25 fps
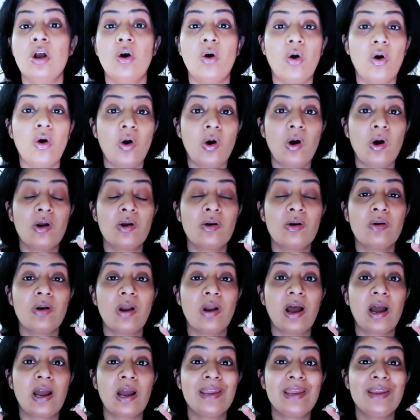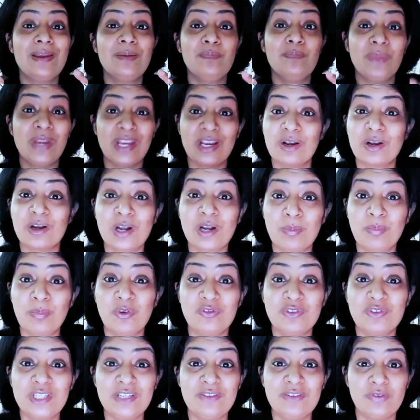or I make a cup
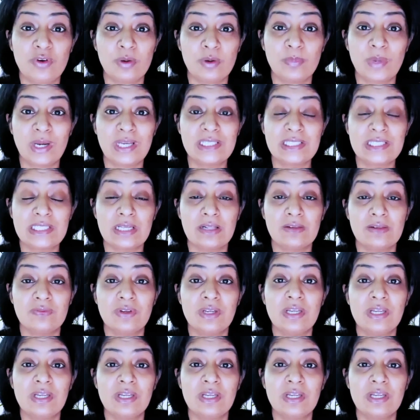of tea for myself.